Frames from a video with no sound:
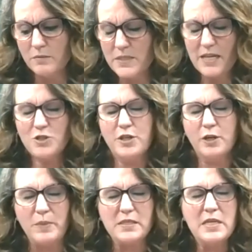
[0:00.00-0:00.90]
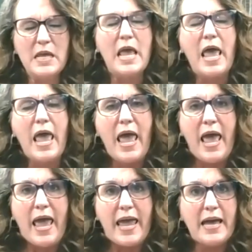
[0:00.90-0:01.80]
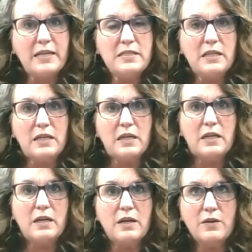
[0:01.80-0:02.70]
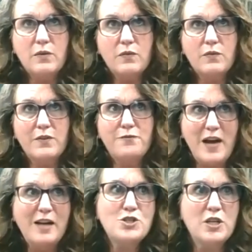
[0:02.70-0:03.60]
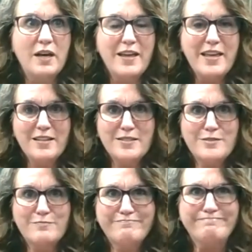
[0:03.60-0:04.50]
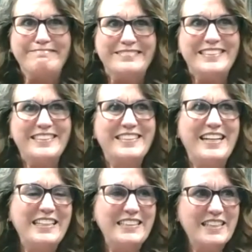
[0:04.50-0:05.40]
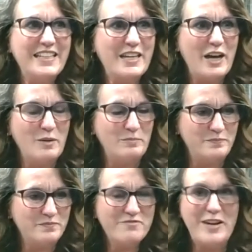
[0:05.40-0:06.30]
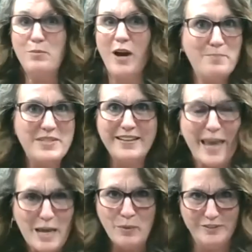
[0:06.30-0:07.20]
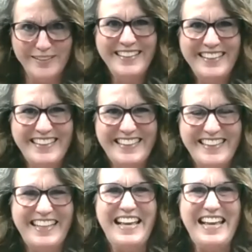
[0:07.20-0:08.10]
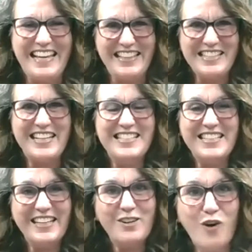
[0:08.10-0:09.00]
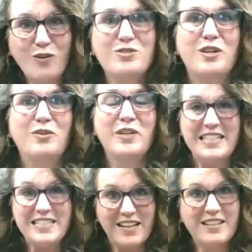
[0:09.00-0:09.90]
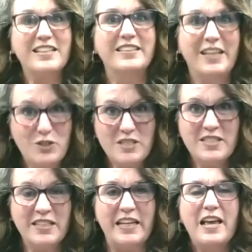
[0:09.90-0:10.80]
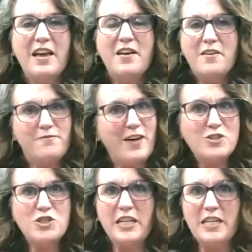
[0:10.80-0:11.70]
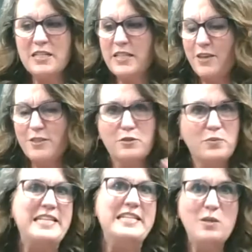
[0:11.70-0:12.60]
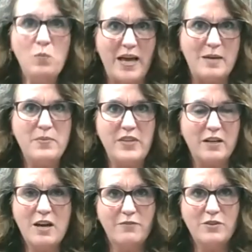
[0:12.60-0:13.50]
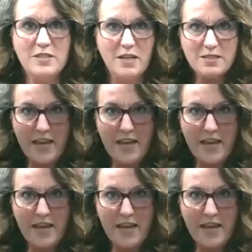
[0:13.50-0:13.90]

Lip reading: massage therapist. And the fascia is kind of like fiber optic cable in the sense that it also conducts electricity. Fascia is a 3D web that covers us